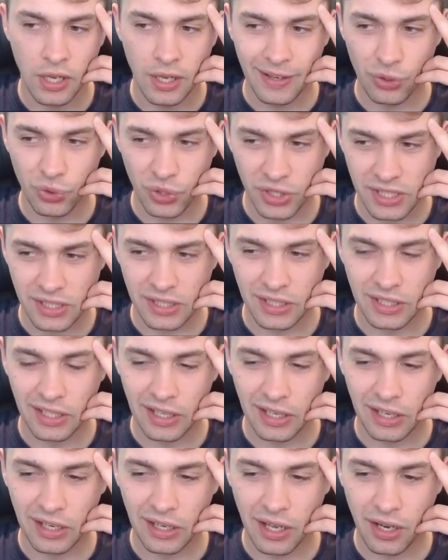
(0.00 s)
recently
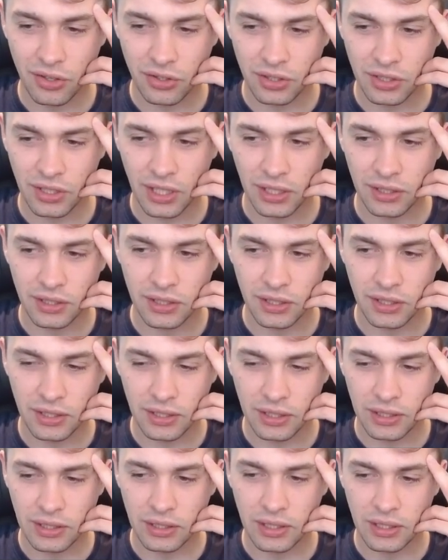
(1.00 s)
I learned that
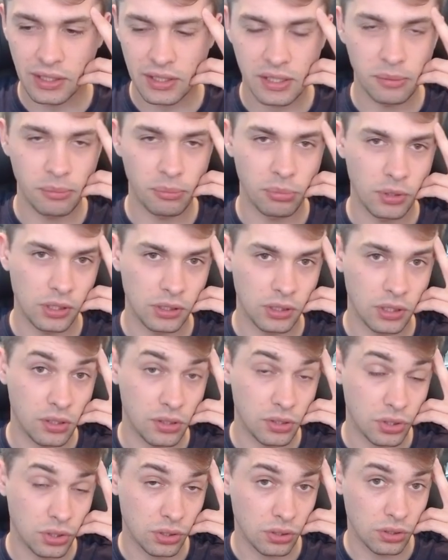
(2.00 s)
the simpler the
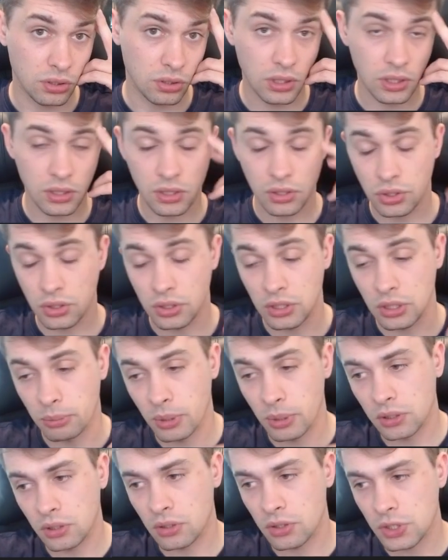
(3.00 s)
decision the
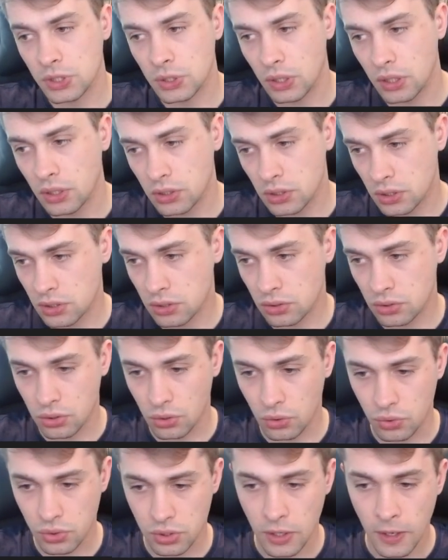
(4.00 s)
better, so I just
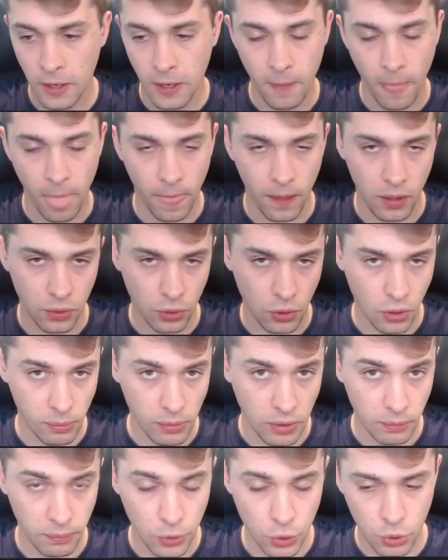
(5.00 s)
chose a normal
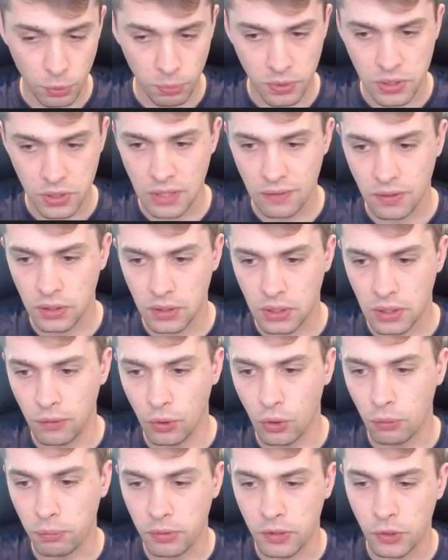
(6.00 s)
bishop e7
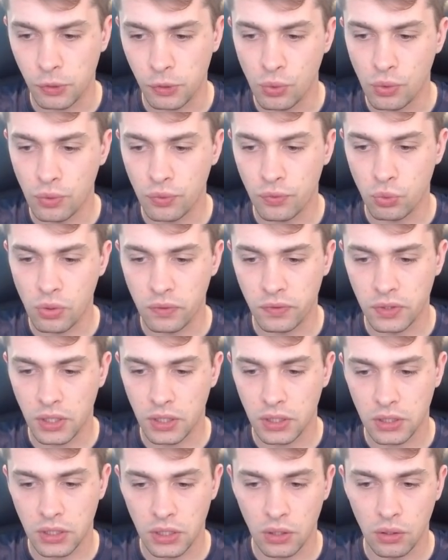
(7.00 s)
development move with the
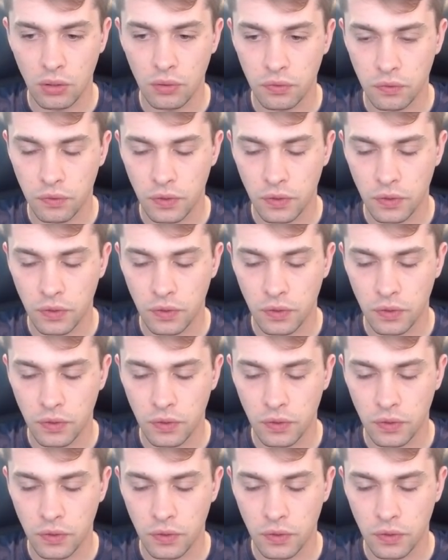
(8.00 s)
idea of